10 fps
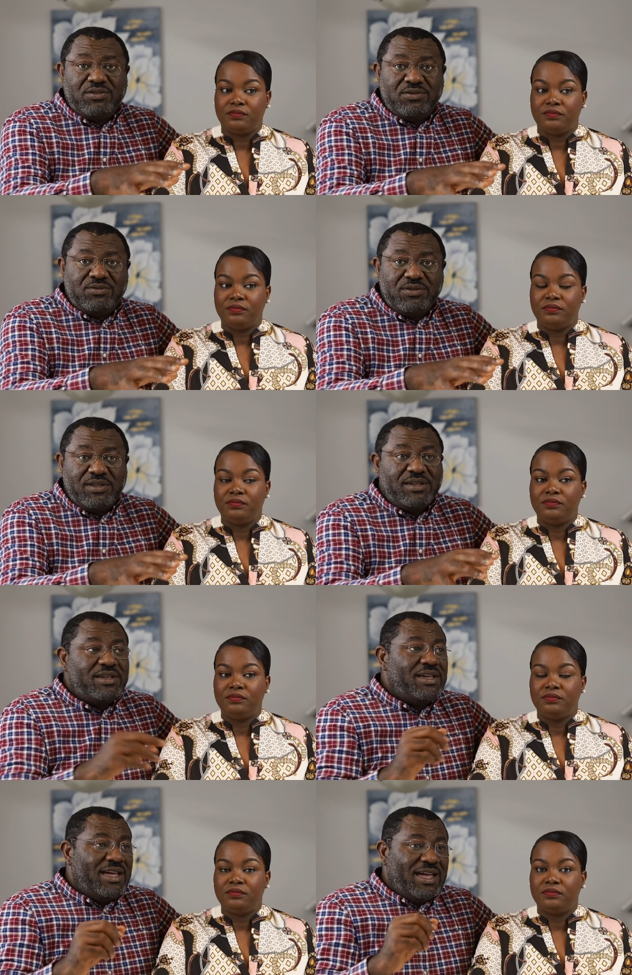Speaker 1: you.
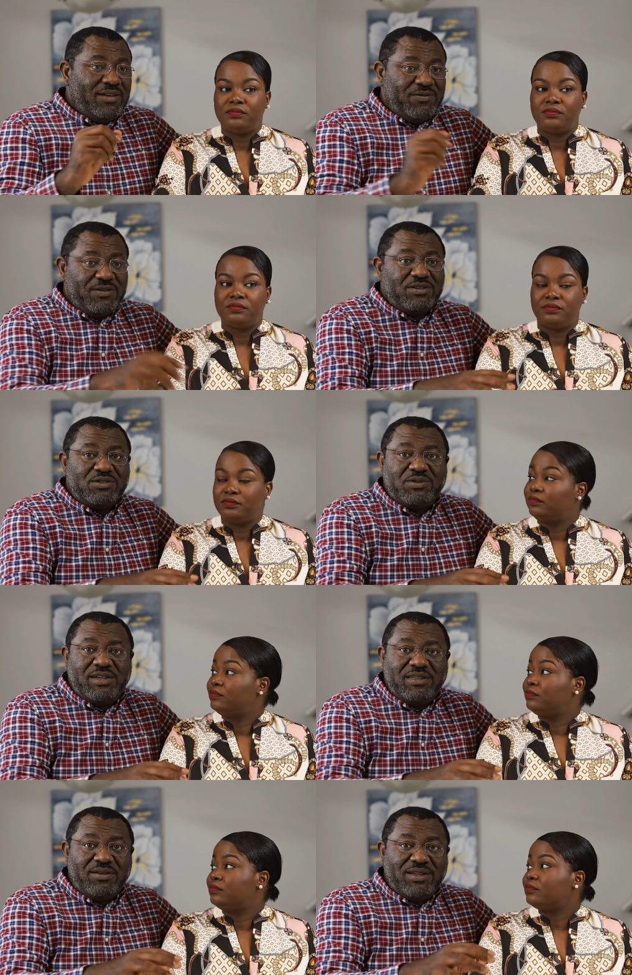I feel this way
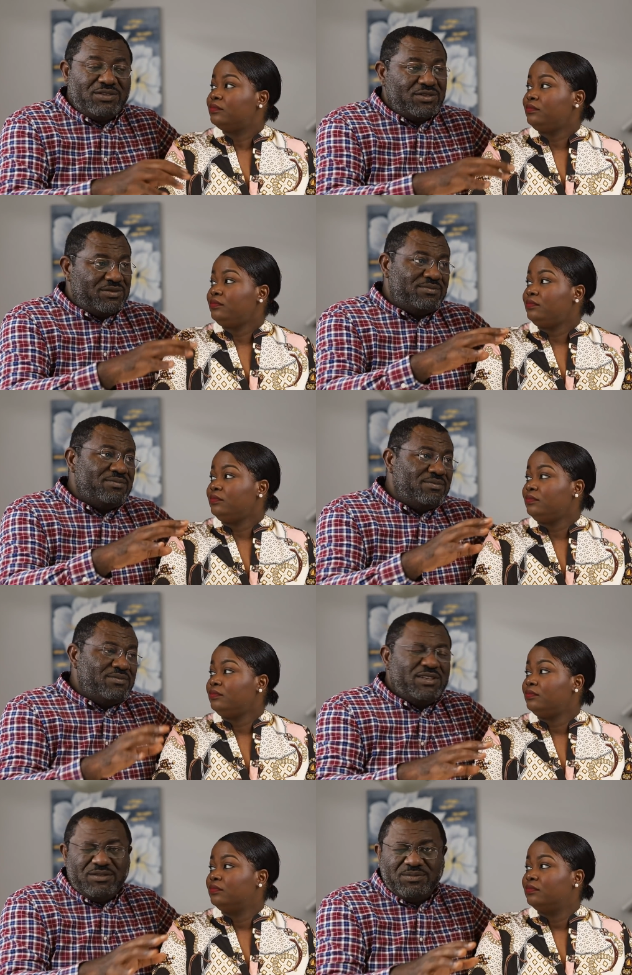now. I just
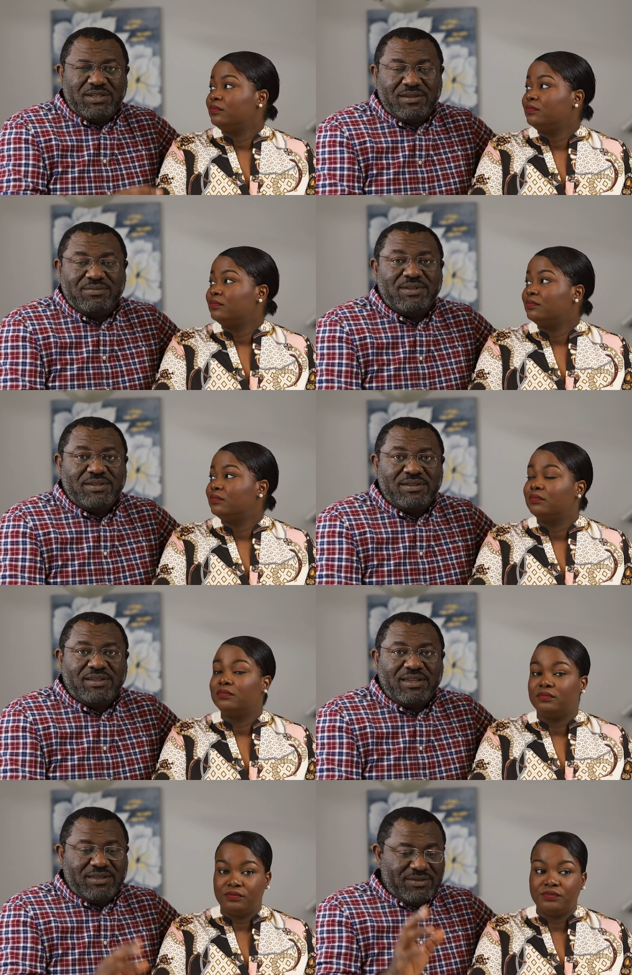need some time.
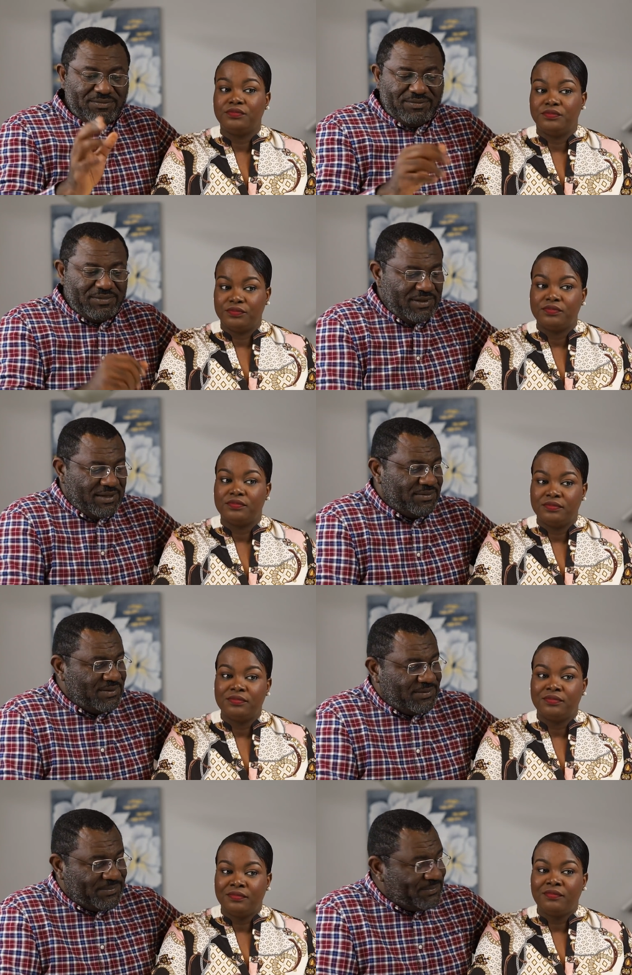And then, yeah,
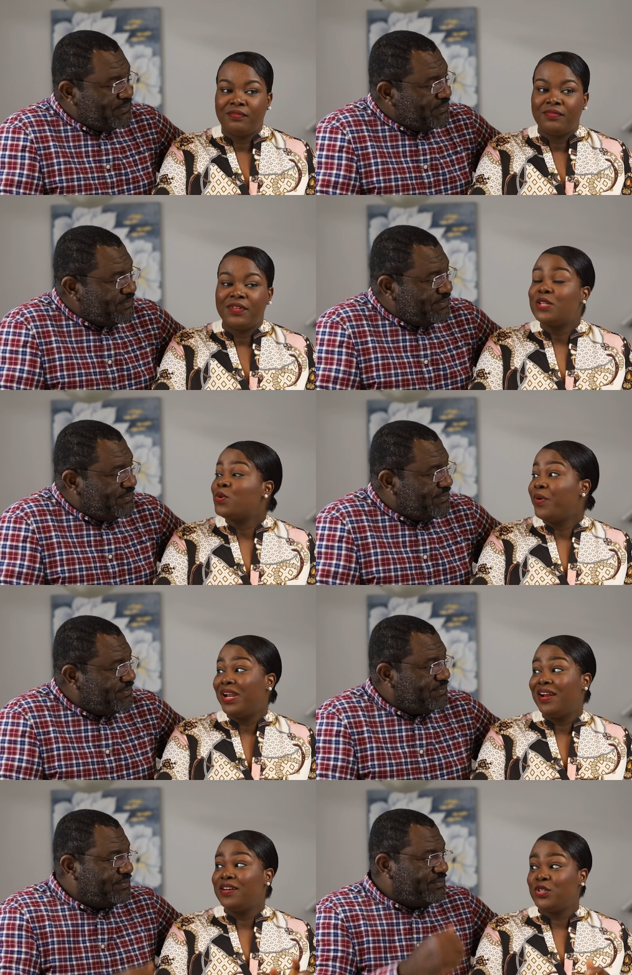so.
Speaker 2: That's what we're
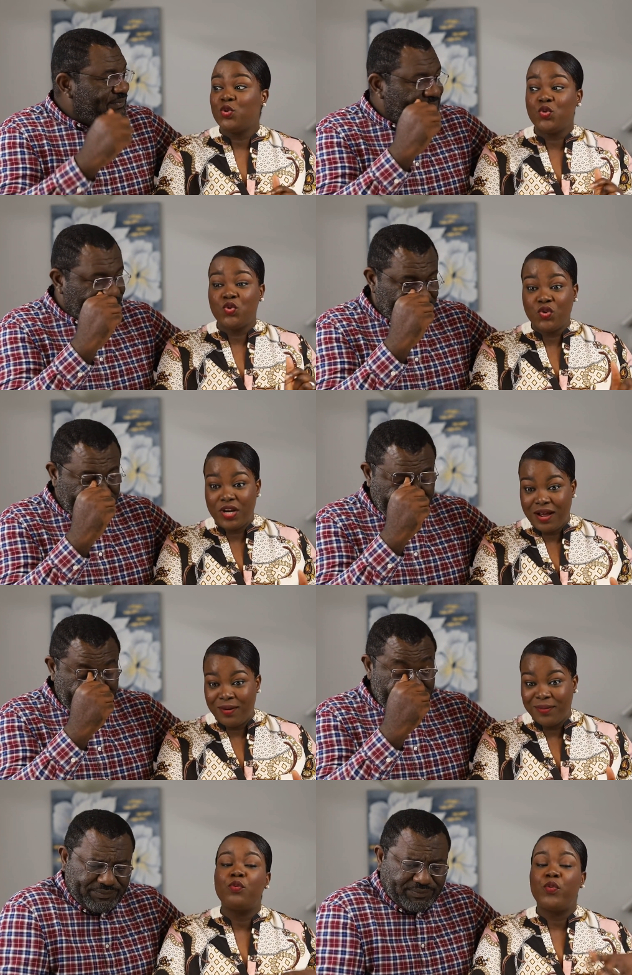learning to do
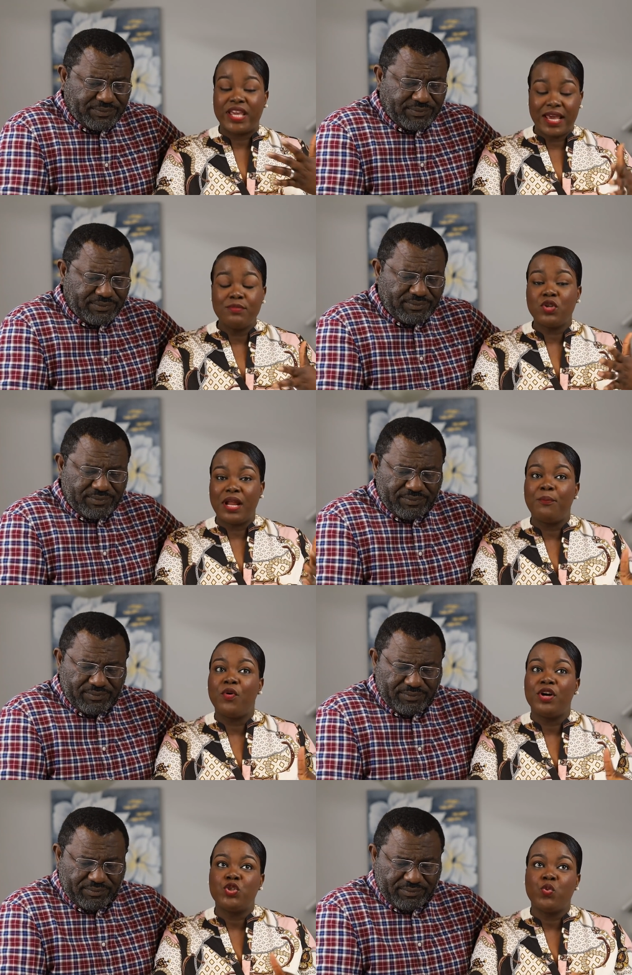now. We came to that
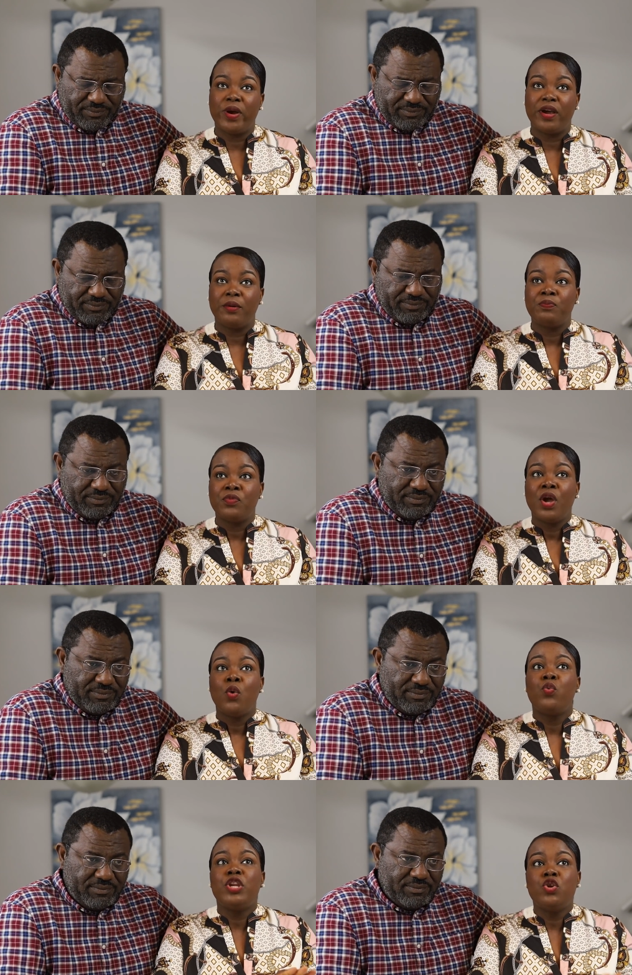point where
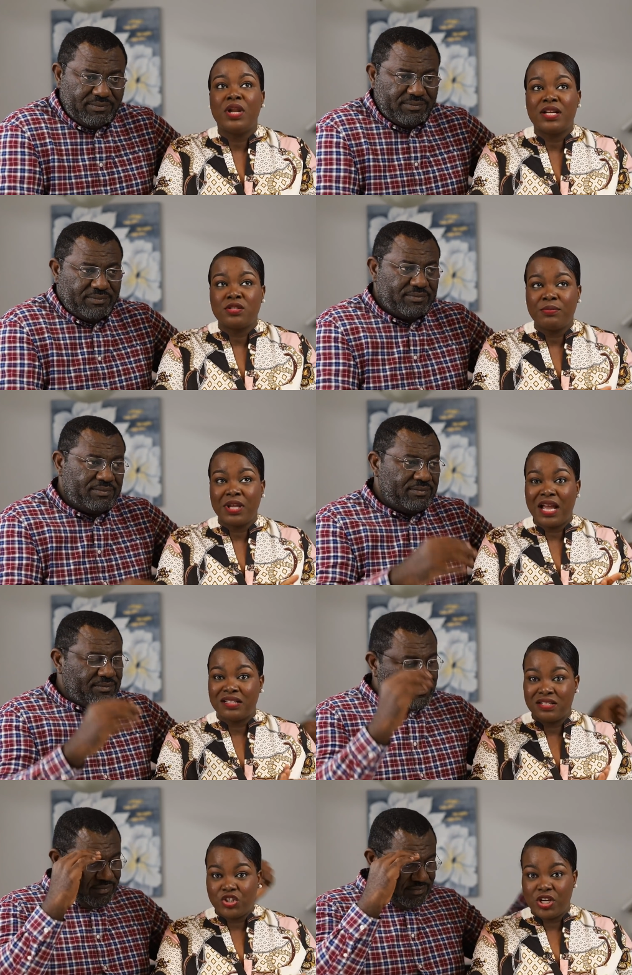we knew that something
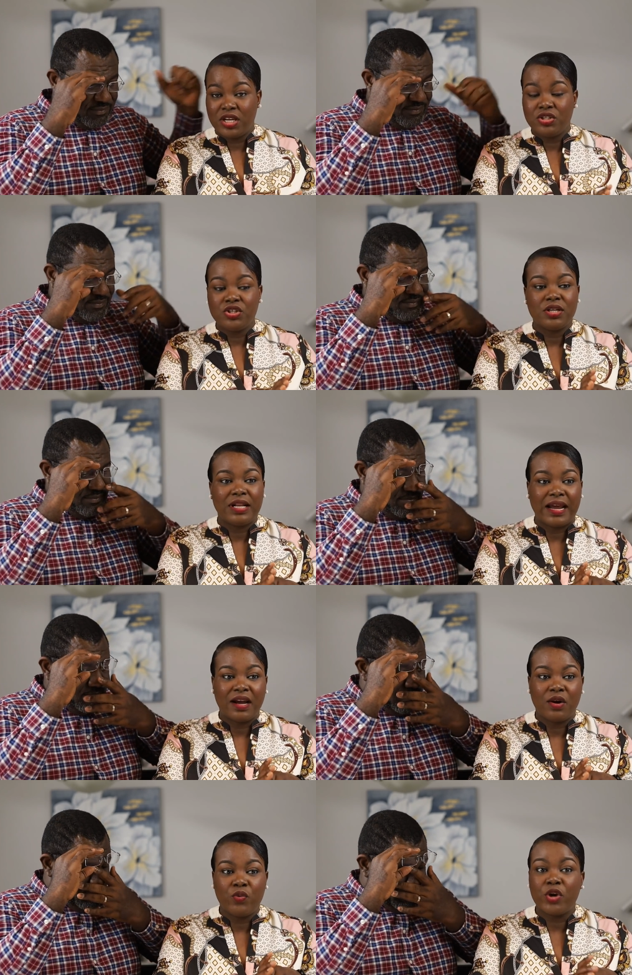had to change.
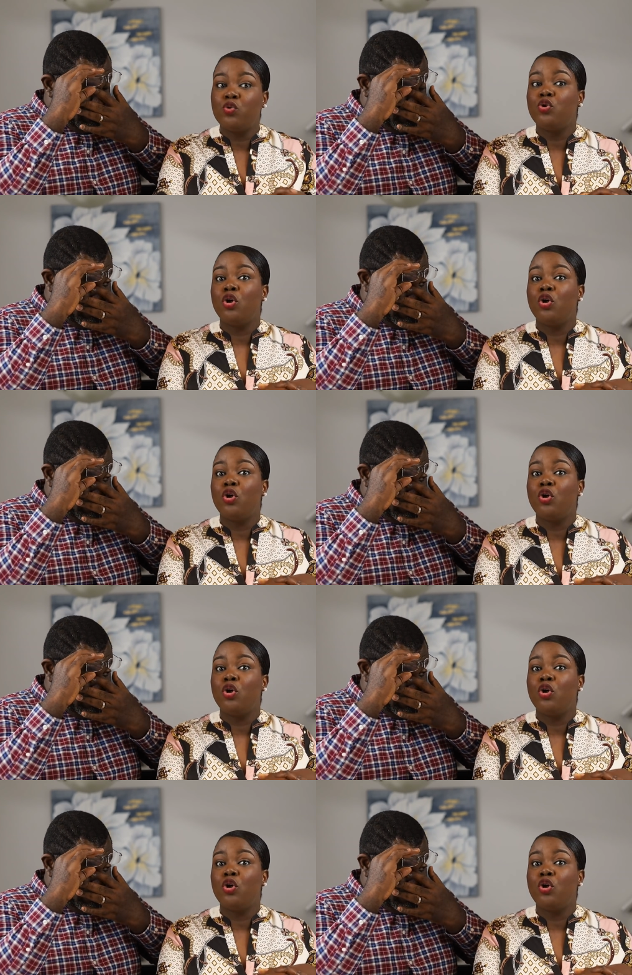Like, we could